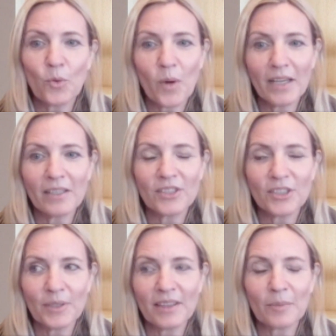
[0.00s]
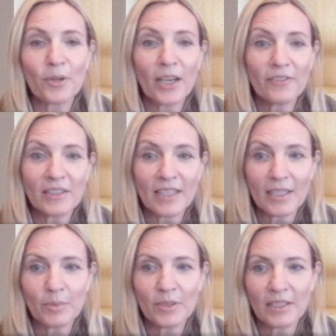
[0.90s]
while doing the private
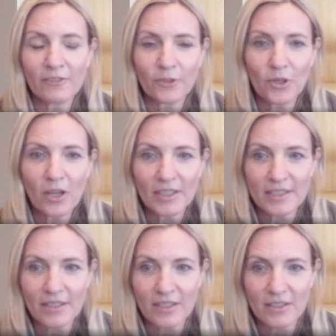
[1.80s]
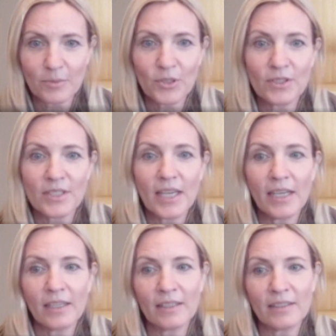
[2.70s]
labeling for all his customers
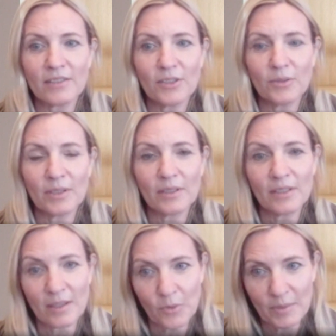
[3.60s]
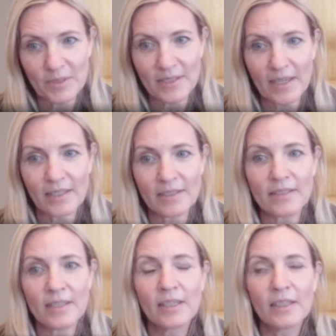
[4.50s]
and doing the websites